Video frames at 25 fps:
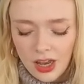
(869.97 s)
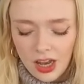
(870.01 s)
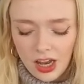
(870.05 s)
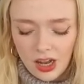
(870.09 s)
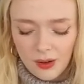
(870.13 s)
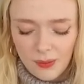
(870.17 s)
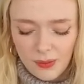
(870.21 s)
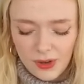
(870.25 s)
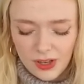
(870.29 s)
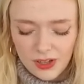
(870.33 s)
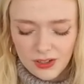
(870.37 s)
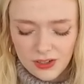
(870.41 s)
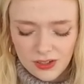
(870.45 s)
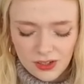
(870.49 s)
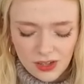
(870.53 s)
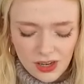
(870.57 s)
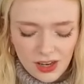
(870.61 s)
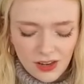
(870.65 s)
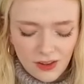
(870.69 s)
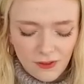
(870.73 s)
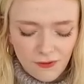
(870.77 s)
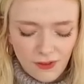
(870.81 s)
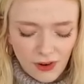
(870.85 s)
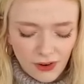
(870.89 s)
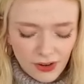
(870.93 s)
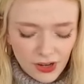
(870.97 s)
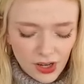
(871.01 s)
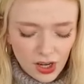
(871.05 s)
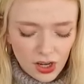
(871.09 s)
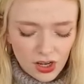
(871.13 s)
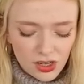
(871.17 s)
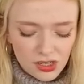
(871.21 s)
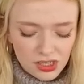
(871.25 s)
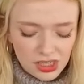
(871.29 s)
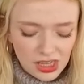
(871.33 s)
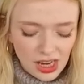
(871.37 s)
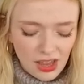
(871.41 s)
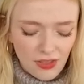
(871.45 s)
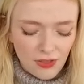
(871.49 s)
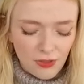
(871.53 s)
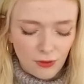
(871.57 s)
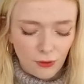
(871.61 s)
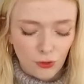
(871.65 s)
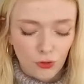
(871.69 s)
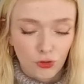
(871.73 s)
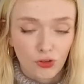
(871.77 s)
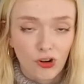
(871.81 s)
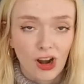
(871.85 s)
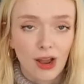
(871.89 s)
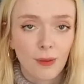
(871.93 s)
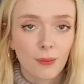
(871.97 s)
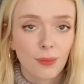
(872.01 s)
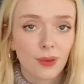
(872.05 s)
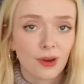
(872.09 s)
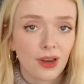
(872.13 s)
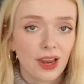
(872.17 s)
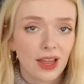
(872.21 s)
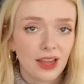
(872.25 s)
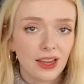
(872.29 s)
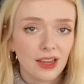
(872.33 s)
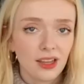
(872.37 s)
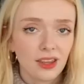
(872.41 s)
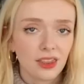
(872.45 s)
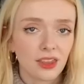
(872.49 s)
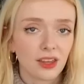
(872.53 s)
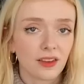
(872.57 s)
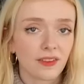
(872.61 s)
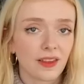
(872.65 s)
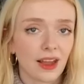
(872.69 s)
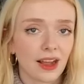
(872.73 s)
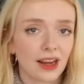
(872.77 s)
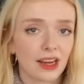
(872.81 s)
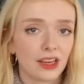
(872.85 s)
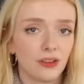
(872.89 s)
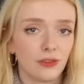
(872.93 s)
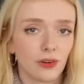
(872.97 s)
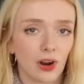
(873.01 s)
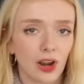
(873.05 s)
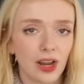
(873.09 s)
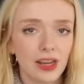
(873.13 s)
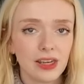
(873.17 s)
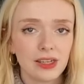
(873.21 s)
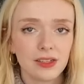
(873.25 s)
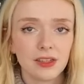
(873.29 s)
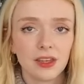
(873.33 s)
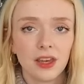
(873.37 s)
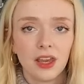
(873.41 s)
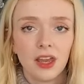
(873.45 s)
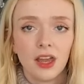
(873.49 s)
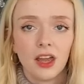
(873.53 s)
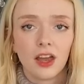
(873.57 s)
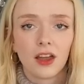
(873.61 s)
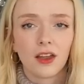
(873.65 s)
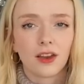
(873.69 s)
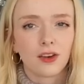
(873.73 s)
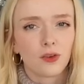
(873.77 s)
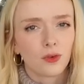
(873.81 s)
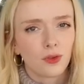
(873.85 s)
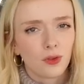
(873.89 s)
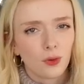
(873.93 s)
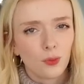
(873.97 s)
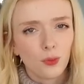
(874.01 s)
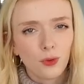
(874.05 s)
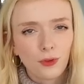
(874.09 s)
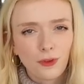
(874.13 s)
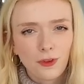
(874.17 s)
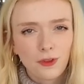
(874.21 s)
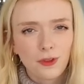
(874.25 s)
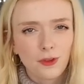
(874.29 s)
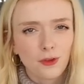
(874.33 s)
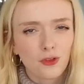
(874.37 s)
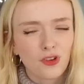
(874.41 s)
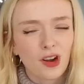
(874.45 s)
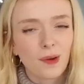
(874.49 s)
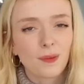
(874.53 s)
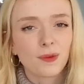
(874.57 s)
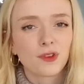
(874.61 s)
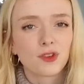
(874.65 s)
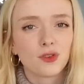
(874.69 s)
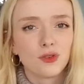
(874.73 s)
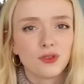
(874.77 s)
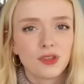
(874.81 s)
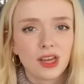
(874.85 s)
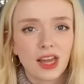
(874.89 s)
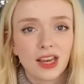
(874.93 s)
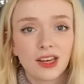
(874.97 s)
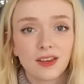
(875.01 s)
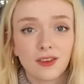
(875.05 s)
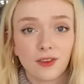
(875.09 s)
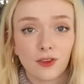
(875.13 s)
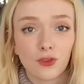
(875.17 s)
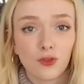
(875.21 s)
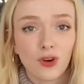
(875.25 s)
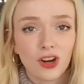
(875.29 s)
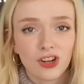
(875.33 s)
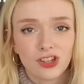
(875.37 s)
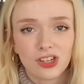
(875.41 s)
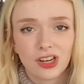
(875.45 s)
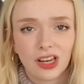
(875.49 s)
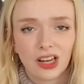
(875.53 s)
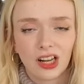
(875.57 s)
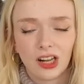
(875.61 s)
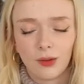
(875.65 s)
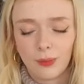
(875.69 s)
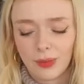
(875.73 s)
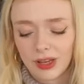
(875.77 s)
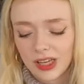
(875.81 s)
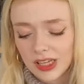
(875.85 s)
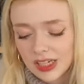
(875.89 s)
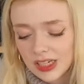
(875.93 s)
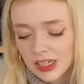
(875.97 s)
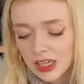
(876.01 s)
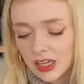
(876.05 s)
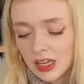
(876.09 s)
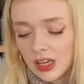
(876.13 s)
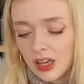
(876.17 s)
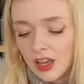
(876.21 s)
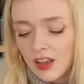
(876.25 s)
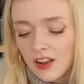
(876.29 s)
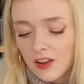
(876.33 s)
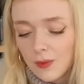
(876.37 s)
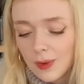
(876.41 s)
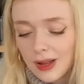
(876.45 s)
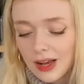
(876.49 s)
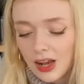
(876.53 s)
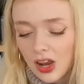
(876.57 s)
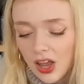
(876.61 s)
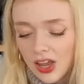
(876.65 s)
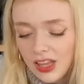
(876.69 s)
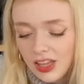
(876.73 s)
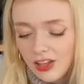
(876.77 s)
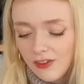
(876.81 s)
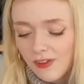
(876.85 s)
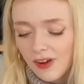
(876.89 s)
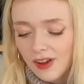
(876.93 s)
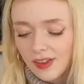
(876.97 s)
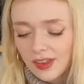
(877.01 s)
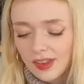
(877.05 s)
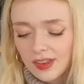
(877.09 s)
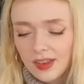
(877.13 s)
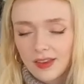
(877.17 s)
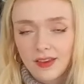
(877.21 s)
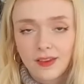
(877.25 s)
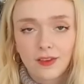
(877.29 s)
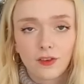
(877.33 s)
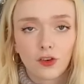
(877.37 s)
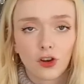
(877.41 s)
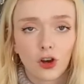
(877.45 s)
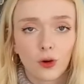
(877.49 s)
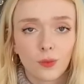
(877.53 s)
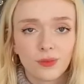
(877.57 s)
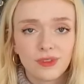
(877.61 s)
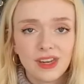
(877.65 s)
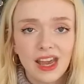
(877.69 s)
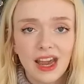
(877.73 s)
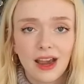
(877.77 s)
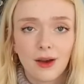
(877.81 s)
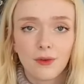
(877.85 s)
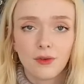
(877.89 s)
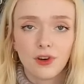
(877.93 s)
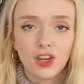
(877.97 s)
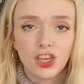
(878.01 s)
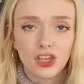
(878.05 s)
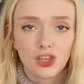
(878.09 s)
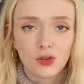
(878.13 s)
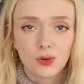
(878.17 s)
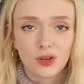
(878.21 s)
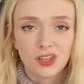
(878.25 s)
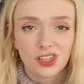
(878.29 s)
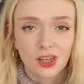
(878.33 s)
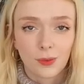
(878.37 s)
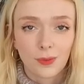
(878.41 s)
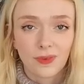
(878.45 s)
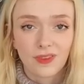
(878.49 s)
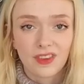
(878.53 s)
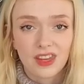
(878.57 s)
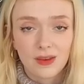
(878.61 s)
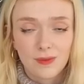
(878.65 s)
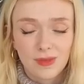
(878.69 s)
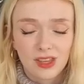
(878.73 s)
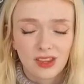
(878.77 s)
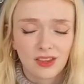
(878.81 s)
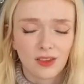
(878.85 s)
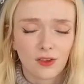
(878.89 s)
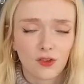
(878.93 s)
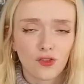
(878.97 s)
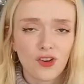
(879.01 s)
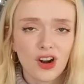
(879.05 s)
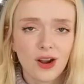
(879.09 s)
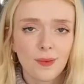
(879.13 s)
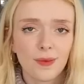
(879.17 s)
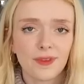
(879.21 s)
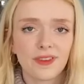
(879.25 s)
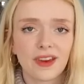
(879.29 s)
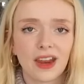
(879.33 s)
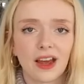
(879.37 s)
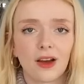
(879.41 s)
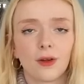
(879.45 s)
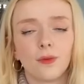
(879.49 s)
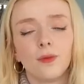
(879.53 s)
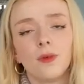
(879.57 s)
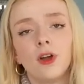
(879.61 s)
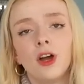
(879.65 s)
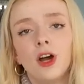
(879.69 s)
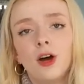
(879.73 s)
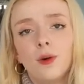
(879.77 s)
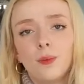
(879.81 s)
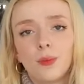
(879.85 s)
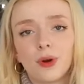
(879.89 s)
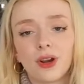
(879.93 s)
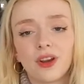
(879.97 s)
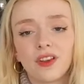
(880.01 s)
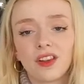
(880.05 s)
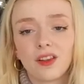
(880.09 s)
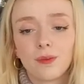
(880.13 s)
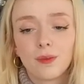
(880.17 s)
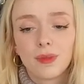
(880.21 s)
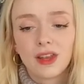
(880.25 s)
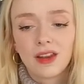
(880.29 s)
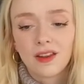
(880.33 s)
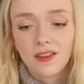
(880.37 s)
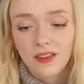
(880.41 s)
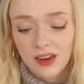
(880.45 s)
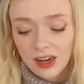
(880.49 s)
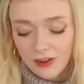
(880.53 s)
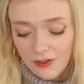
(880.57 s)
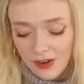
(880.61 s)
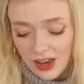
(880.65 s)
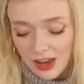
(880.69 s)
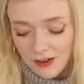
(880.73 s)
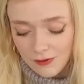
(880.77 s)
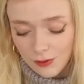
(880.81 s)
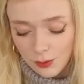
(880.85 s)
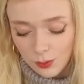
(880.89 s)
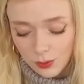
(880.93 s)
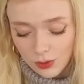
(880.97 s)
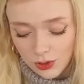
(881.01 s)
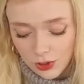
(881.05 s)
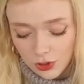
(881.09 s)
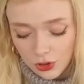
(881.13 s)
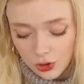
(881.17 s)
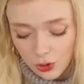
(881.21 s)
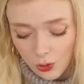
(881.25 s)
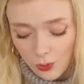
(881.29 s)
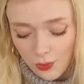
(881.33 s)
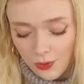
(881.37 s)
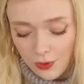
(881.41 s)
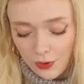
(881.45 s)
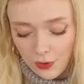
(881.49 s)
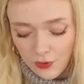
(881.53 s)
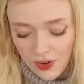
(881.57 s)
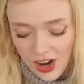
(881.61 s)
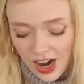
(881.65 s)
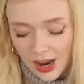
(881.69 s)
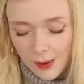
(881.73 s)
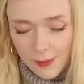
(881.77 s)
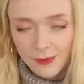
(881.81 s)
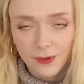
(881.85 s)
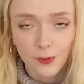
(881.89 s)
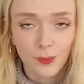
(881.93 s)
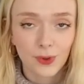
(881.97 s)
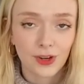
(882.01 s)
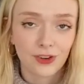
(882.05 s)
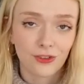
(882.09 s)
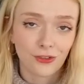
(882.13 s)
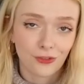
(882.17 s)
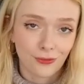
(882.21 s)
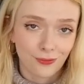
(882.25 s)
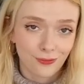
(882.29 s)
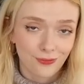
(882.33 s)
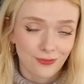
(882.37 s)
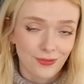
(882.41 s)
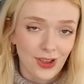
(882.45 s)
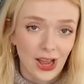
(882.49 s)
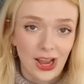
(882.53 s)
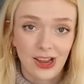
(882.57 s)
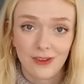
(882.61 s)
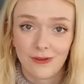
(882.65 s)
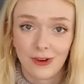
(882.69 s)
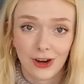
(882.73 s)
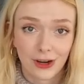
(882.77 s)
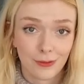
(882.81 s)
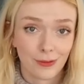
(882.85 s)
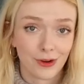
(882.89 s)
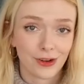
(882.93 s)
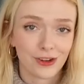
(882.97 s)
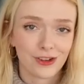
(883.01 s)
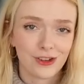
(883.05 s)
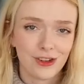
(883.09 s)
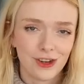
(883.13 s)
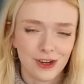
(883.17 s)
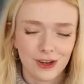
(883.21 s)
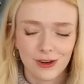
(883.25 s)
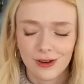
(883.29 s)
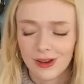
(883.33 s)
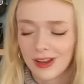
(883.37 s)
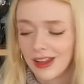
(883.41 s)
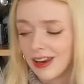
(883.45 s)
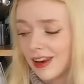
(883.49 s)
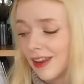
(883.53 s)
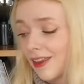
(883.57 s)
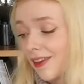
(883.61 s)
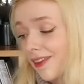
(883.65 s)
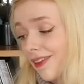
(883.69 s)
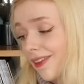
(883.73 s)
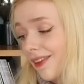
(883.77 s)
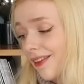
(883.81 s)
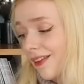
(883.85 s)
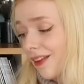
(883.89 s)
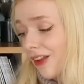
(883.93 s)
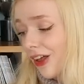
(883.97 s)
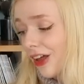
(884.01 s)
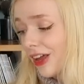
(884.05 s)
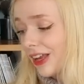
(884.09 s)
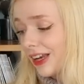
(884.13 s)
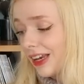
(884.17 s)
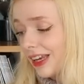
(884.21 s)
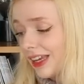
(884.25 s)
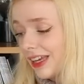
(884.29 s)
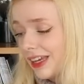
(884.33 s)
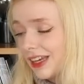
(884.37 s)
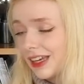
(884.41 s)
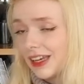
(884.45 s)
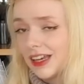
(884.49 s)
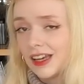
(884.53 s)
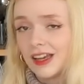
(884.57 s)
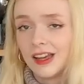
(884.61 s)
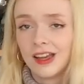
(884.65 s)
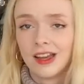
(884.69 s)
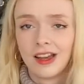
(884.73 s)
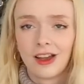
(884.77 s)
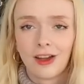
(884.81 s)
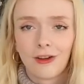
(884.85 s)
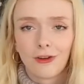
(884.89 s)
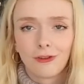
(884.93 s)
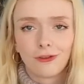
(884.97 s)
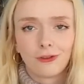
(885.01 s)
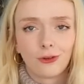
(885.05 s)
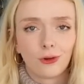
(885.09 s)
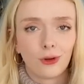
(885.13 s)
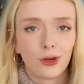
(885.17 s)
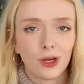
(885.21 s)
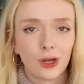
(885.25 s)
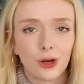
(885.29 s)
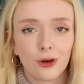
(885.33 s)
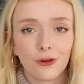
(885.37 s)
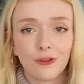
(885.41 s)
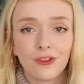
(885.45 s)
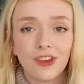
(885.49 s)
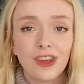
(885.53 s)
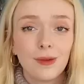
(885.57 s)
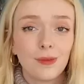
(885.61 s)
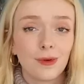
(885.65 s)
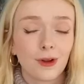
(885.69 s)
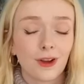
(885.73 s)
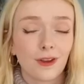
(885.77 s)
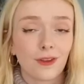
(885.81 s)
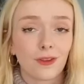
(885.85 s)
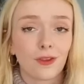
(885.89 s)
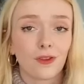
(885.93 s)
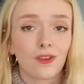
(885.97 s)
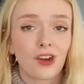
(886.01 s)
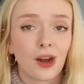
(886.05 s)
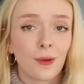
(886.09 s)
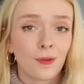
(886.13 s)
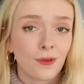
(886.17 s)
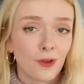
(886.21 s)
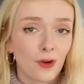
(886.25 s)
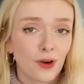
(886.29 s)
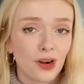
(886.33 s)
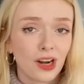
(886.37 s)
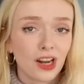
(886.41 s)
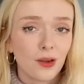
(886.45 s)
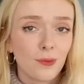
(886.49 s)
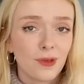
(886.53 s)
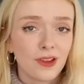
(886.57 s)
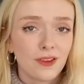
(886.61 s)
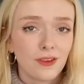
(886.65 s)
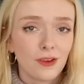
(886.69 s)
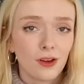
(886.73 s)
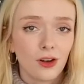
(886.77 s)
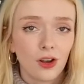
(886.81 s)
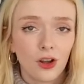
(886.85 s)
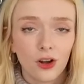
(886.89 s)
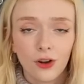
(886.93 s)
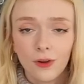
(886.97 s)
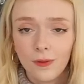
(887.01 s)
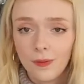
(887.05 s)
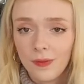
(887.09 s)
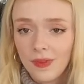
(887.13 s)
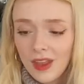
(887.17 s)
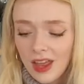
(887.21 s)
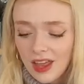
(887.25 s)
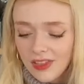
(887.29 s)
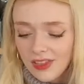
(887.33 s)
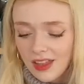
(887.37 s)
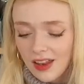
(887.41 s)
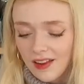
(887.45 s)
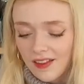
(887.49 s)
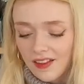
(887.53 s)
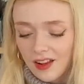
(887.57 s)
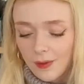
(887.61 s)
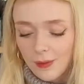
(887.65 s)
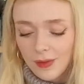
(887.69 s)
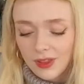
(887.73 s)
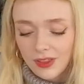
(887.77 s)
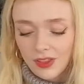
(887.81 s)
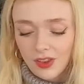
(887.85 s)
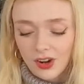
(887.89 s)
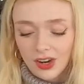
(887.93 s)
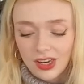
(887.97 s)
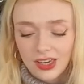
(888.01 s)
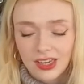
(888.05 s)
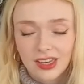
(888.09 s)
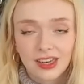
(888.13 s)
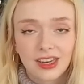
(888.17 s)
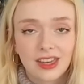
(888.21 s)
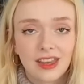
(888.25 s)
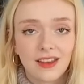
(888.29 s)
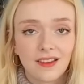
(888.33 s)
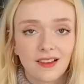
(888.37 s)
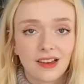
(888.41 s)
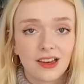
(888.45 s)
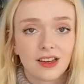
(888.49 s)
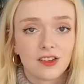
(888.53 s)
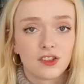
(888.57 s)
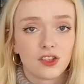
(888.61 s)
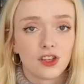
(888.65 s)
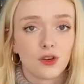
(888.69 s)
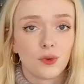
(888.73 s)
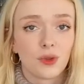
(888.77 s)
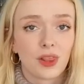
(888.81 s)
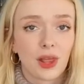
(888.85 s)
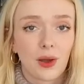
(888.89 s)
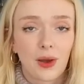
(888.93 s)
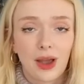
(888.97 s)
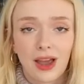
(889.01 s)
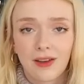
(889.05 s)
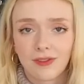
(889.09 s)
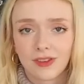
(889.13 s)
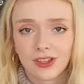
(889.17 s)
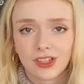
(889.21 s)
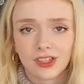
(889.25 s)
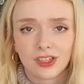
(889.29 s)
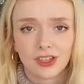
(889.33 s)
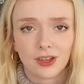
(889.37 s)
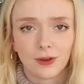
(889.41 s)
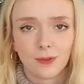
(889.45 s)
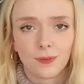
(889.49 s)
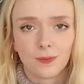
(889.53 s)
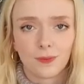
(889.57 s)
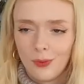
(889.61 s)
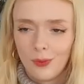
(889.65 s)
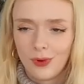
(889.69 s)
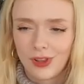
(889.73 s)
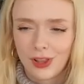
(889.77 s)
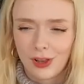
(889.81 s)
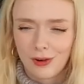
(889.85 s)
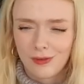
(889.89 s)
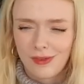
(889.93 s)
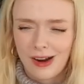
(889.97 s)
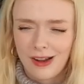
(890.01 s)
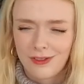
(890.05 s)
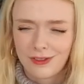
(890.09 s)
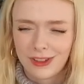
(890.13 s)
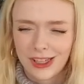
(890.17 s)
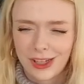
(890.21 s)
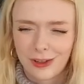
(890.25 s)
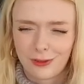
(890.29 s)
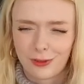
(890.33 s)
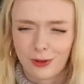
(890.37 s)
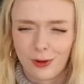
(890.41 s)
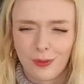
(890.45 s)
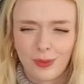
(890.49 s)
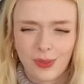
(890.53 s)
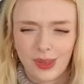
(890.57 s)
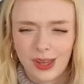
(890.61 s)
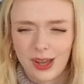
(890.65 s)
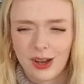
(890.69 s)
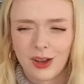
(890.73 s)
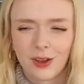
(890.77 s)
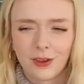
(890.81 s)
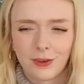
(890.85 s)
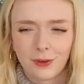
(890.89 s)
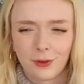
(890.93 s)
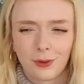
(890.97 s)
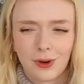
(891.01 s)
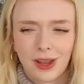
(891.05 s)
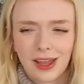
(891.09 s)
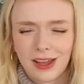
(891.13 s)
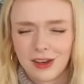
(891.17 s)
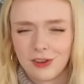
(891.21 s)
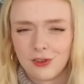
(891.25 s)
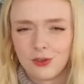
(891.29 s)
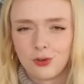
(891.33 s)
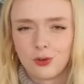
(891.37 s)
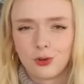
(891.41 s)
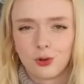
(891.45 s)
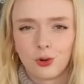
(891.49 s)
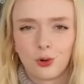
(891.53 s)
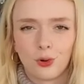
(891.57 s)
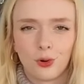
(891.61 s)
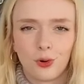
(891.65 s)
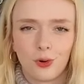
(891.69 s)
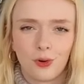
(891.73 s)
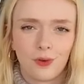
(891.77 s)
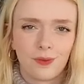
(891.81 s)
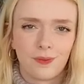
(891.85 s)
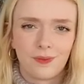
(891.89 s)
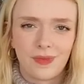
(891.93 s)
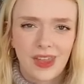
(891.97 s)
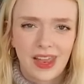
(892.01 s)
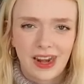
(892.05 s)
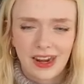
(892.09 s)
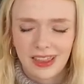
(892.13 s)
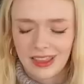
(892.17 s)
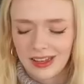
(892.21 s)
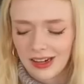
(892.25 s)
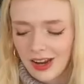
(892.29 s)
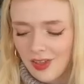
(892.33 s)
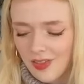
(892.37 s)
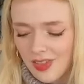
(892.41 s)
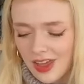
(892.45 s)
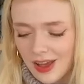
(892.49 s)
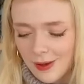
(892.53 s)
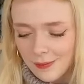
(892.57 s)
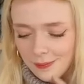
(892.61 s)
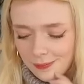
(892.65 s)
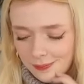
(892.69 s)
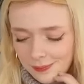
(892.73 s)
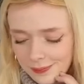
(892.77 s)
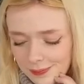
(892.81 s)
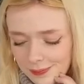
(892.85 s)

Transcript: And it's very hard to get the strap length exactly right, and also the straps do tend to stretch a little bit. So I like the fact that this is top down and you end up seaming the straps down, because it means that if I ever want to shorten the straps, which I very much do, it is slightly fully offy because the straps are a little bit too long. That's something that I can easily do without having to, with unraveling from the cast on edge or anything like that.